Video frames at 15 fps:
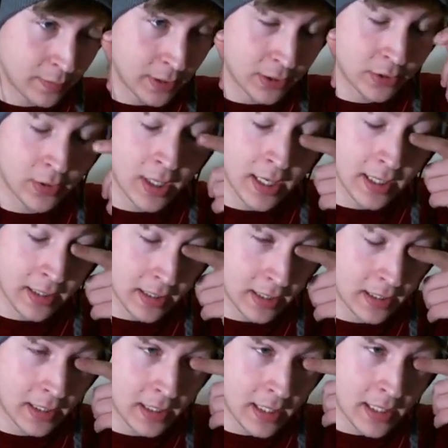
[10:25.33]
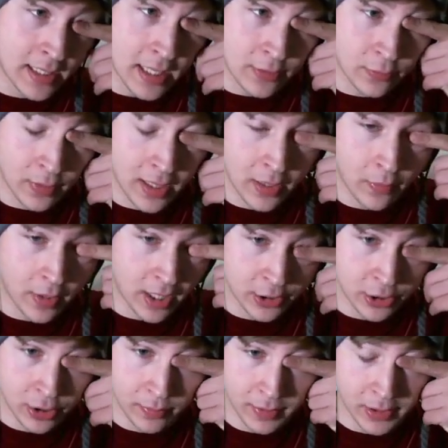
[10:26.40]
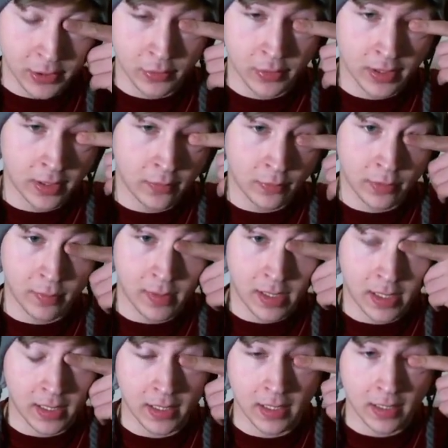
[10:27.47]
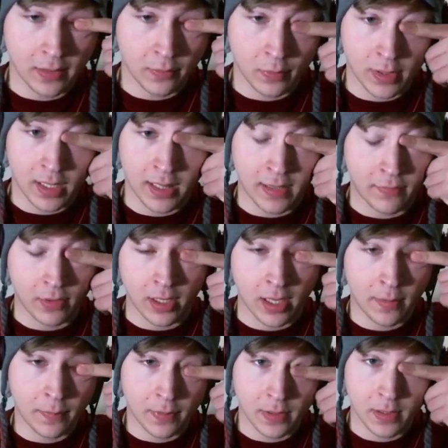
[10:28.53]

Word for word: strength. That's really what I should be doing with my when I level up.